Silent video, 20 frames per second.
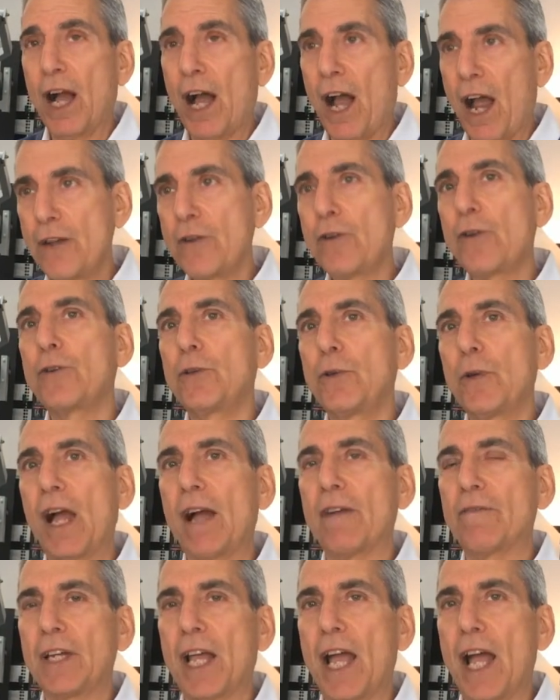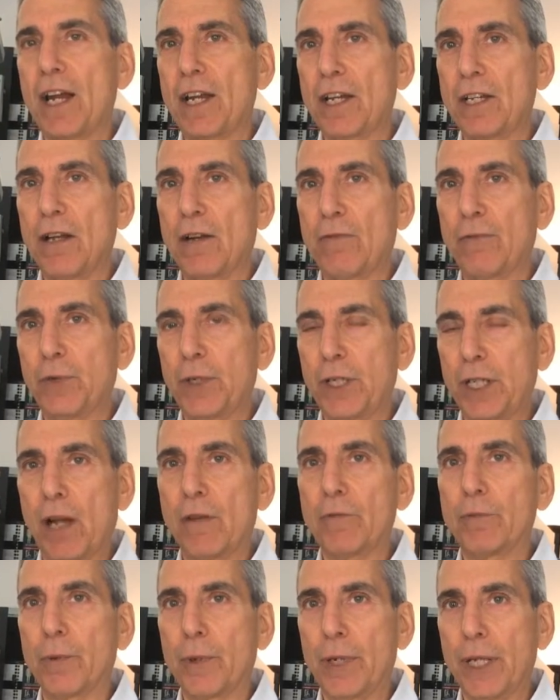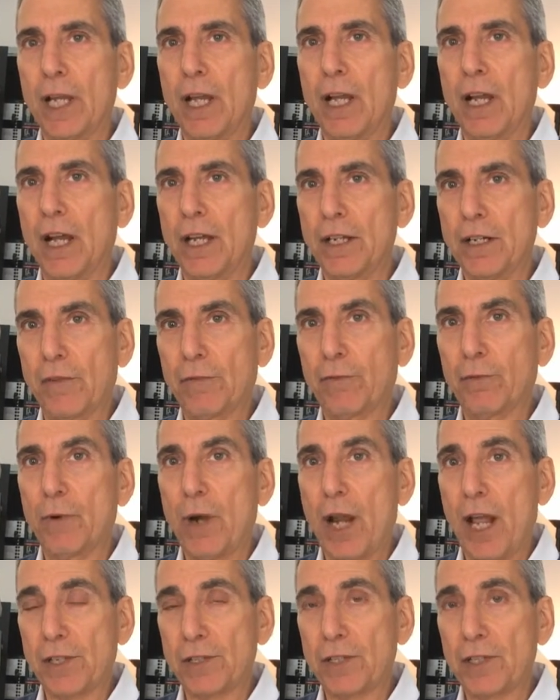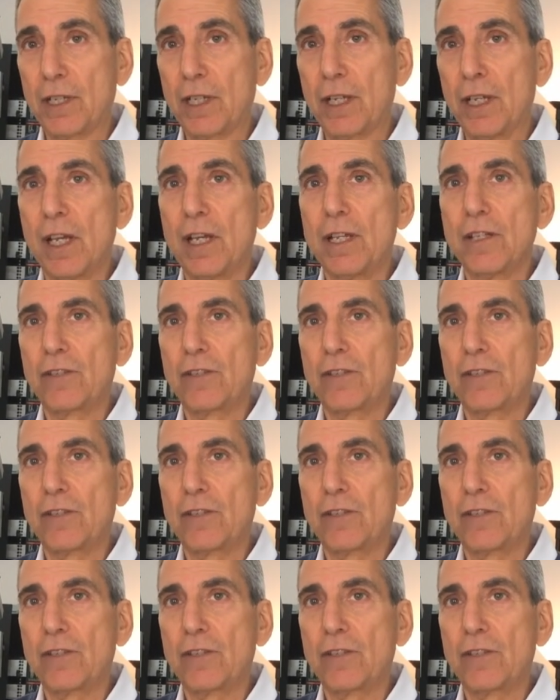I know you haven't had enough recovery, enough rest. Yes.